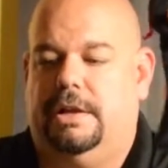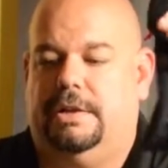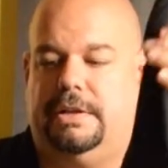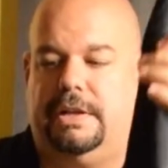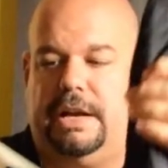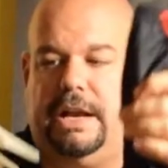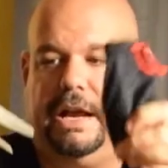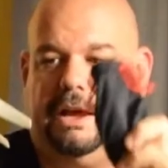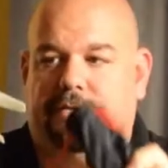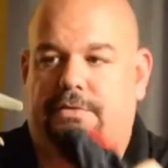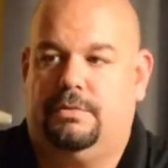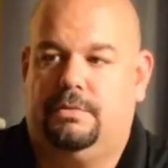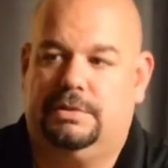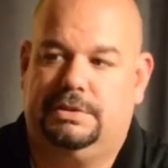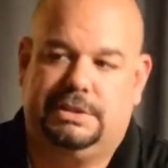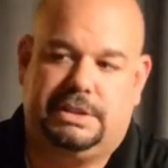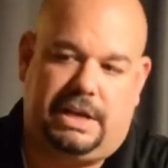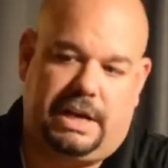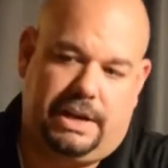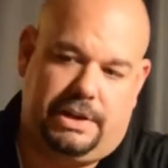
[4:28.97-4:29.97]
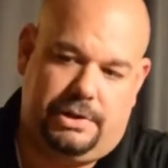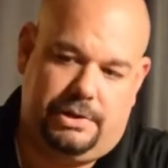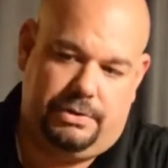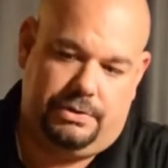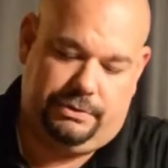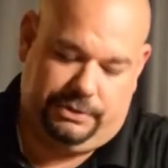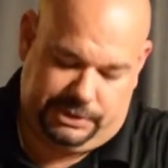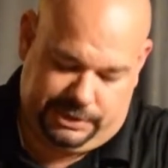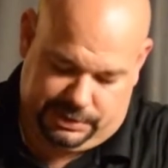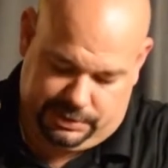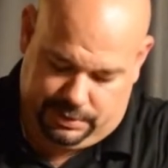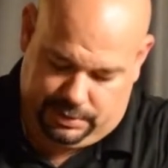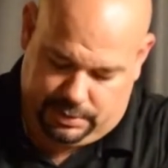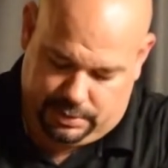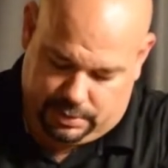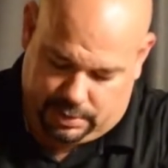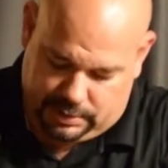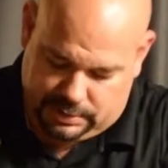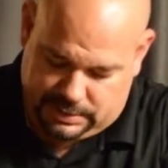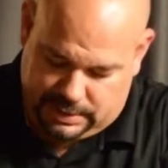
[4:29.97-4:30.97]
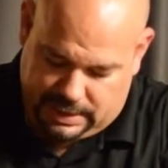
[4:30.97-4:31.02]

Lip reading: And then I have the ones that I use on